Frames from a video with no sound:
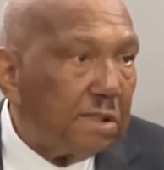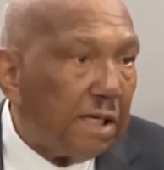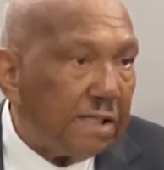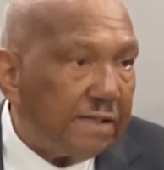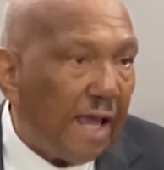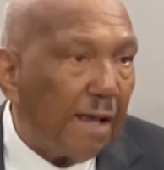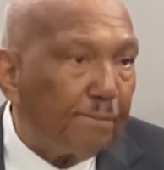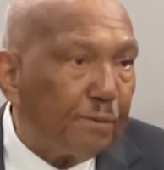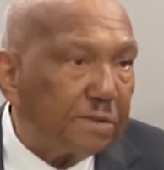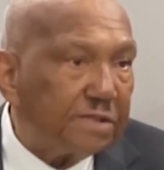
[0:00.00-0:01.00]
and take a
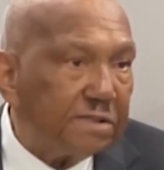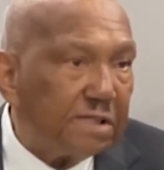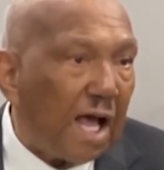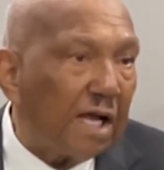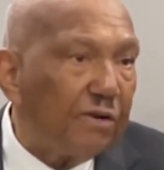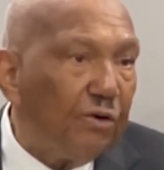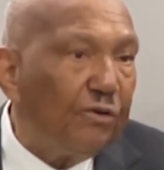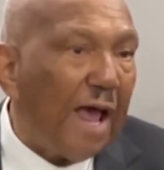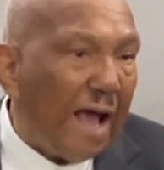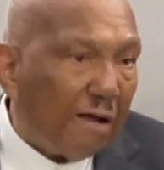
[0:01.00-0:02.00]
person knocking you
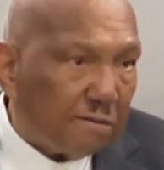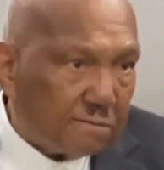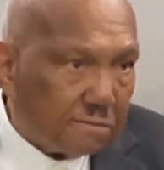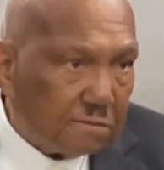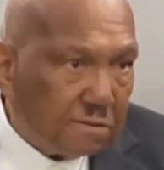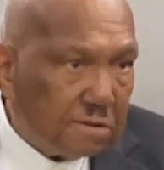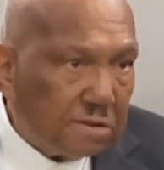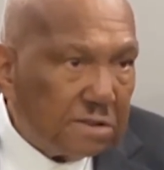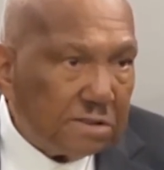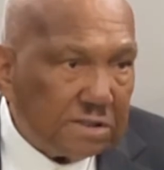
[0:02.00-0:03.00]
down,
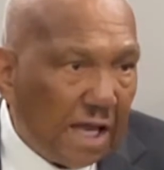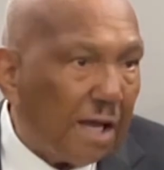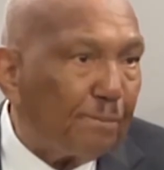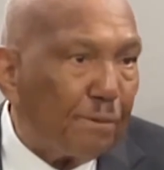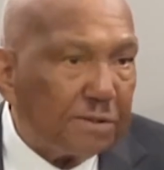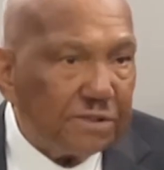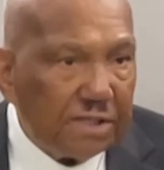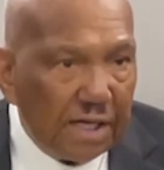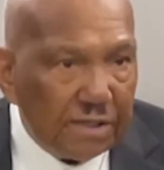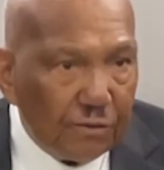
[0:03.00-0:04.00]
take a person
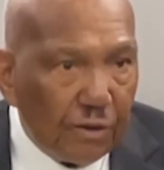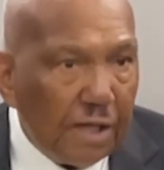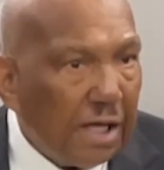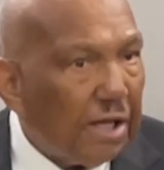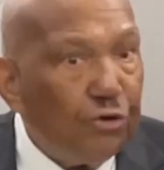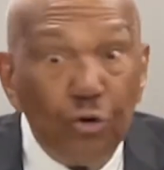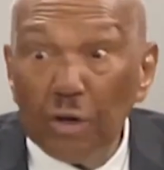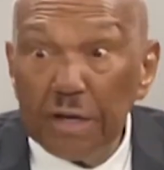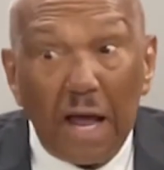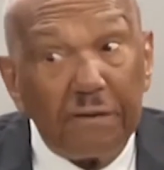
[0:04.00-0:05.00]
in you, and you
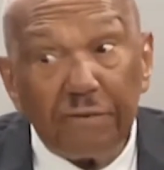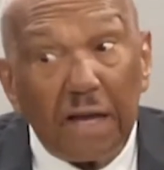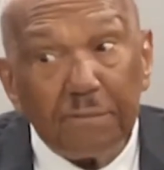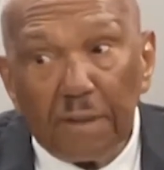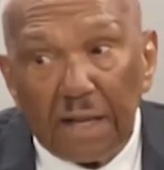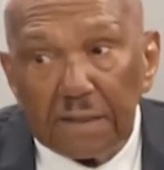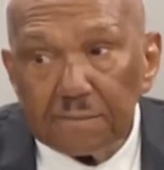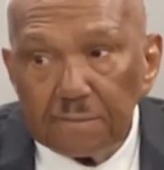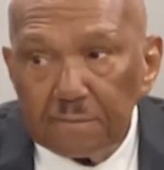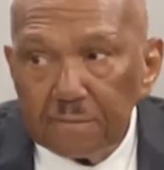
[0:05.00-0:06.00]
could not fight back.
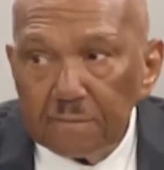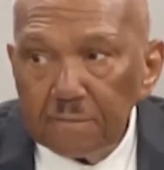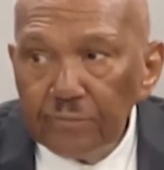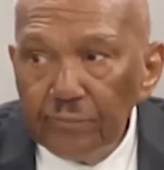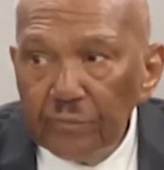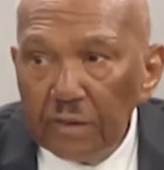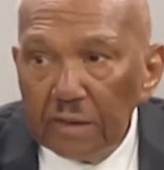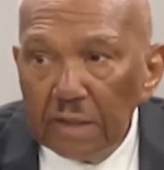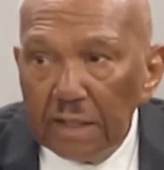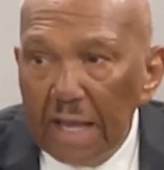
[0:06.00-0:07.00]

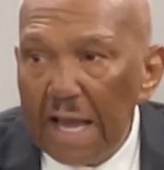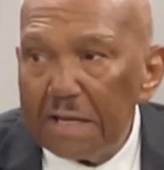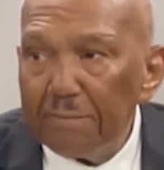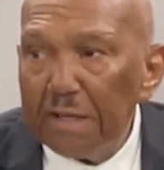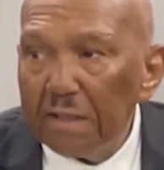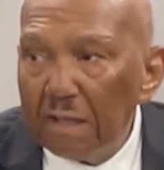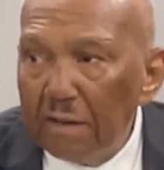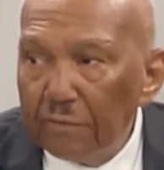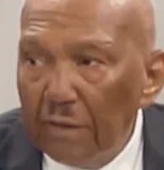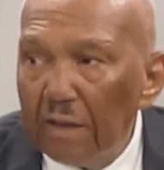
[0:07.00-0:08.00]
It had to be
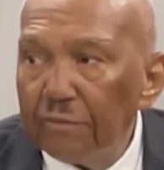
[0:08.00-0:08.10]
done